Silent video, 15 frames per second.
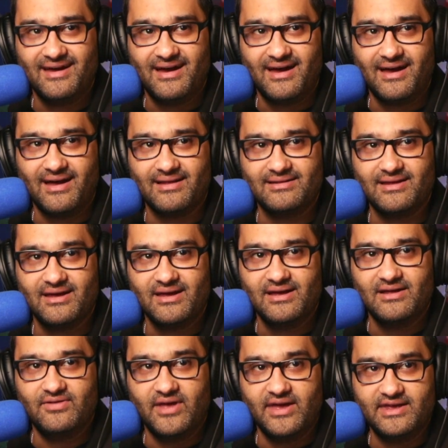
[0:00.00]
And
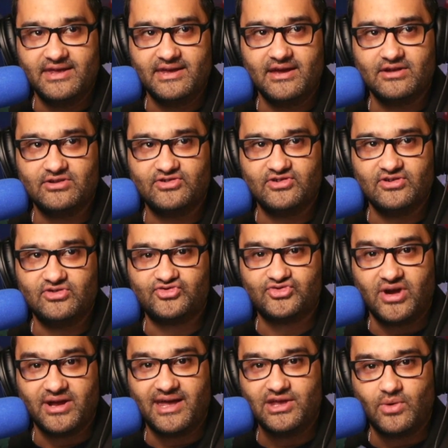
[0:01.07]
they're eager to
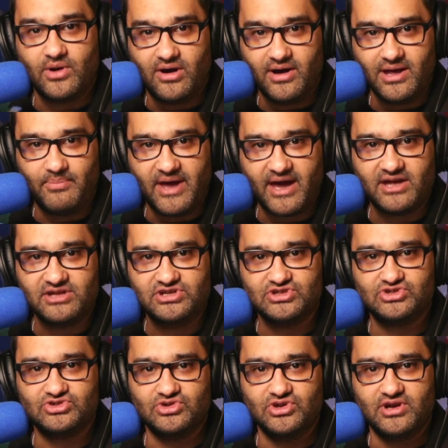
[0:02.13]
try and get you on higher packages,
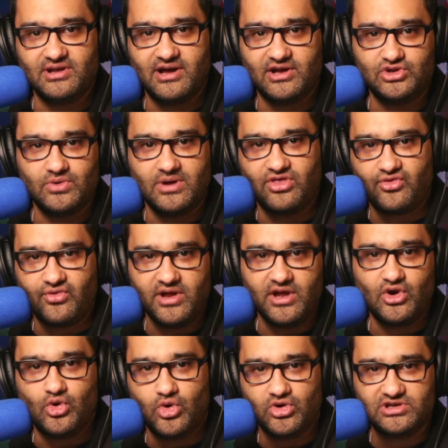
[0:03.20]
so you can like do a
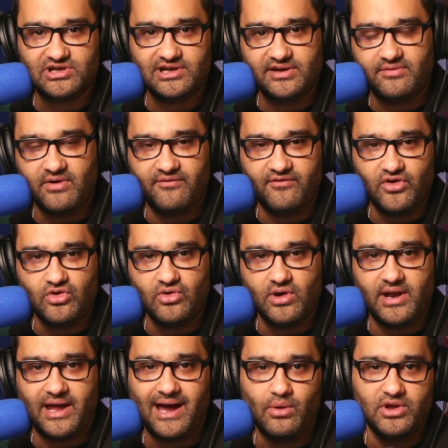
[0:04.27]
3-quarterly review
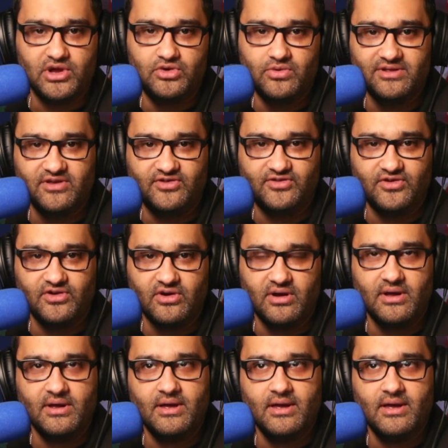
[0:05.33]
and how are you doing this year.